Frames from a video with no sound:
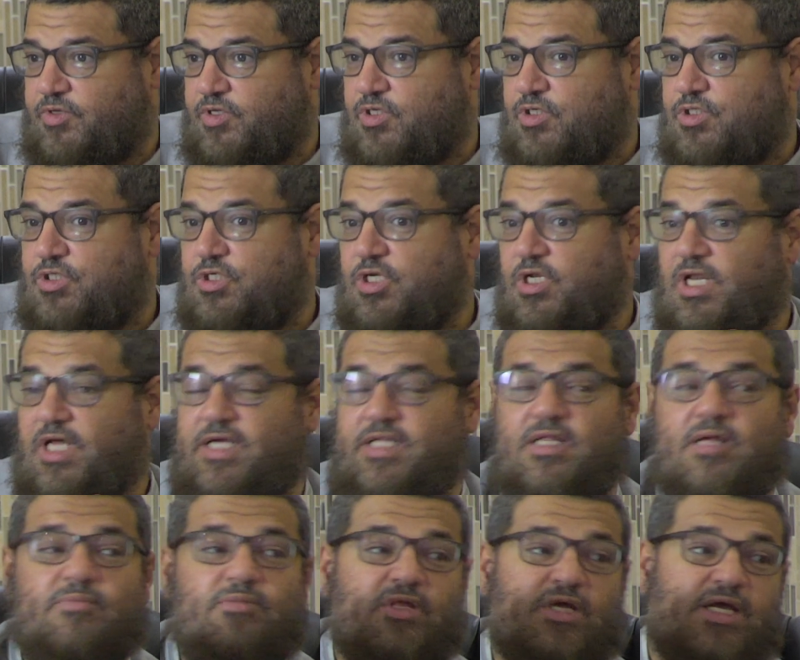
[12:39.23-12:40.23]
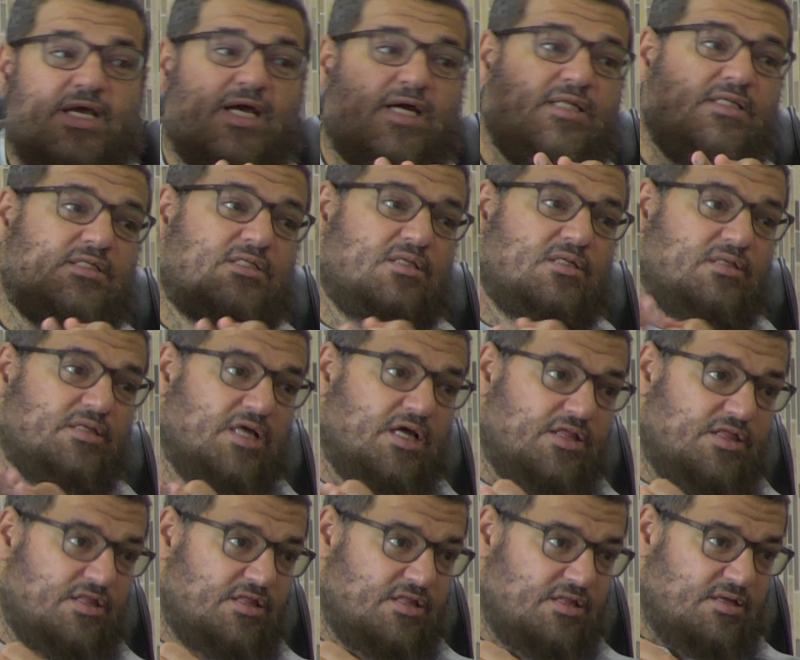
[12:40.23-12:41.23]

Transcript: She locked up the cat till death.